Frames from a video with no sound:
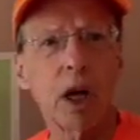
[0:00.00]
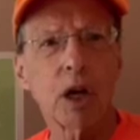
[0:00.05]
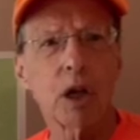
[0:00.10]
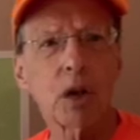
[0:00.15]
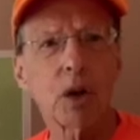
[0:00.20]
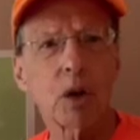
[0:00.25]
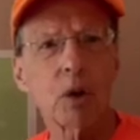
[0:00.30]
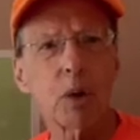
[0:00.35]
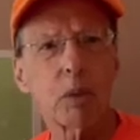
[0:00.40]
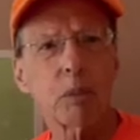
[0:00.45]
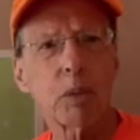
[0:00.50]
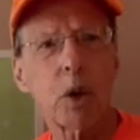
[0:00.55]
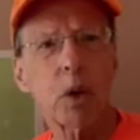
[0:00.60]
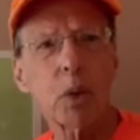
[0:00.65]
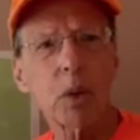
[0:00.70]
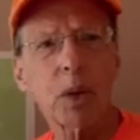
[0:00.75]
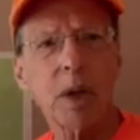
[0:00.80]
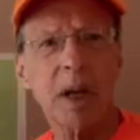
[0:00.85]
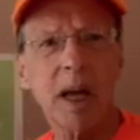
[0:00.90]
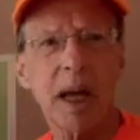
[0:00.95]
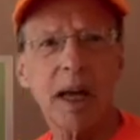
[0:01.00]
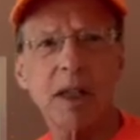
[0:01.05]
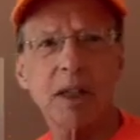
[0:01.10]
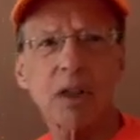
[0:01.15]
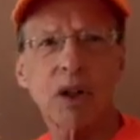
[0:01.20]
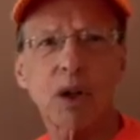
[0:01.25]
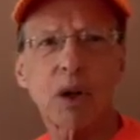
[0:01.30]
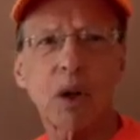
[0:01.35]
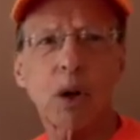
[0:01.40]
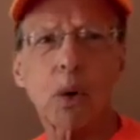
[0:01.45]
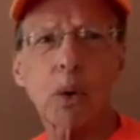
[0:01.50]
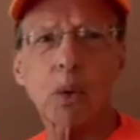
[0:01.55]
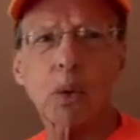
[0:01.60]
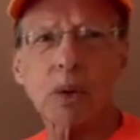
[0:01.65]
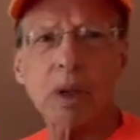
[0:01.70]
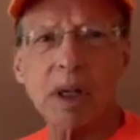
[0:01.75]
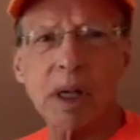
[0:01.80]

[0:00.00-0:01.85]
your opponent has the golden